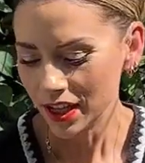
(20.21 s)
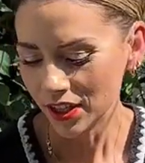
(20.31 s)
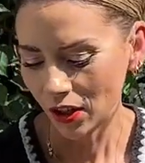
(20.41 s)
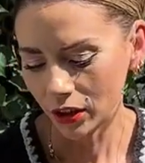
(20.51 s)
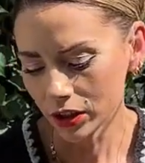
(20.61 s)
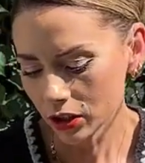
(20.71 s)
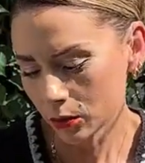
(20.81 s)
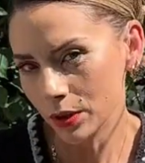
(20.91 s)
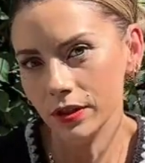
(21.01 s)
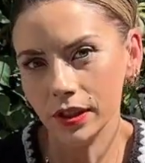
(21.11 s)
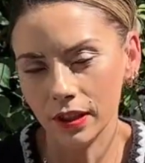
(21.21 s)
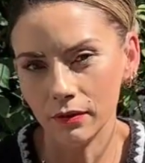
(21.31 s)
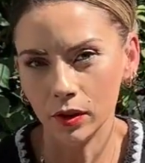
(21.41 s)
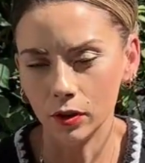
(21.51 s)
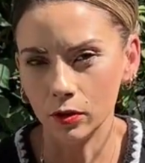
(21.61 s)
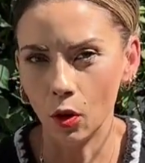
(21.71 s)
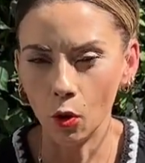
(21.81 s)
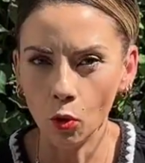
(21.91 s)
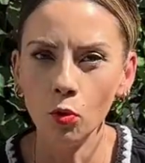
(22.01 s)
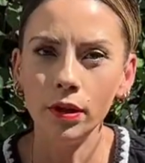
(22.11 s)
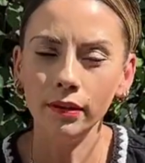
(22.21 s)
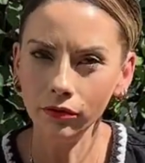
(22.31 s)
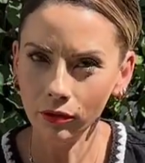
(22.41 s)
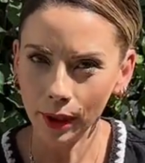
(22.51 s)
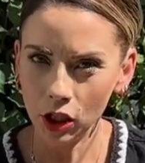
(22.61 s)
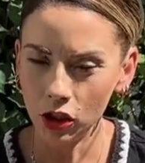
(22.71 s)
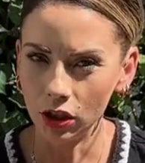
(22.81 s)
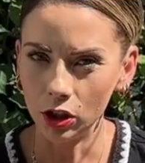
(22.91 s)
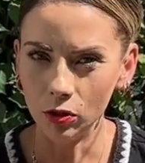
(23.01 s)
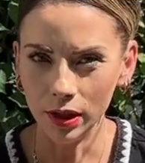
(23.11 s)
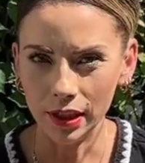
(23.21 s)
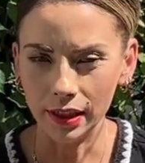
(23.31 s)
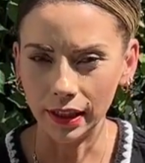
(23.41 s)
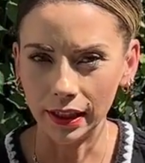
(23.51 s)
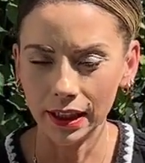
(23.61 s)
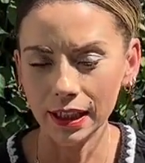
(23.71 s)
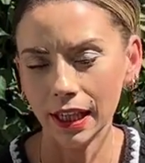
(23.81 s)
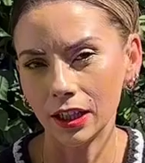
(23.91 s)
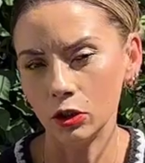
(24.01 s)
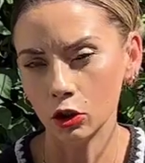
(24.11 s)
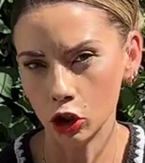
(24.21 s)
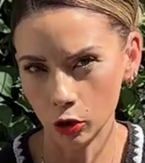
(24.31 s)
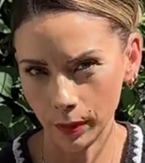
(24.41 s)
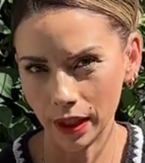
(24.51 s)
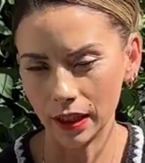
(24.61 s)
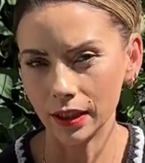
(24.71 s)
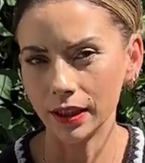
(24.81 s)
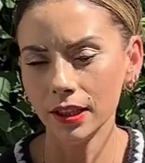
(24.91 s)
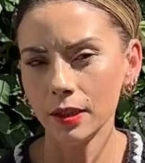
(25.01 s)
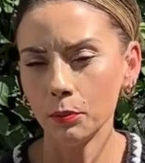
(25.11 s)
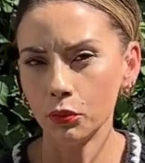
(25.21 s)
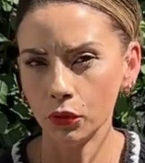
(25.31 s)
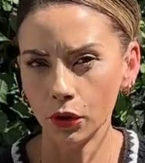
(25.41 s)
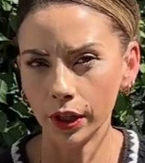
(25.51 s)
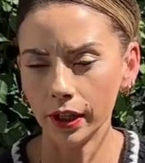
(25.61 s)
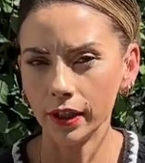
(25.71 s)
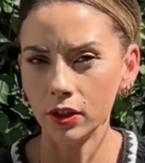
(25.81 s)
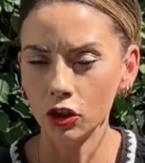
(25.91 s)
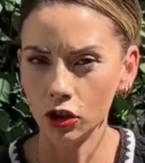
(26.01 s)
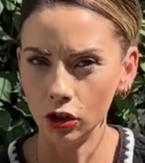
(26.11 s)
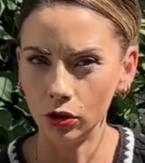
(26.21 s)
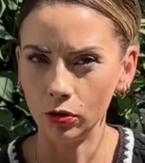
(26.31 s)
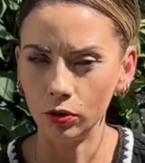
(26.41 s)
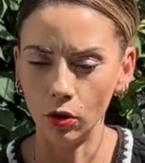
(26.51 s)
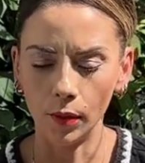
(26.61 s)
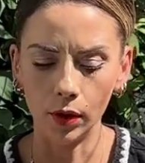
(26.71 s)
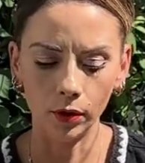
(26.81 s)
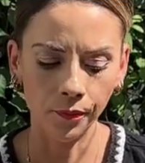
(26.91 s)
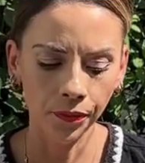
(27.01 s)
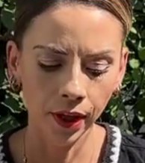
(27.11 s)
So, I just wanted to give you all the information that you needed and your shopping list prior to the Grow Along.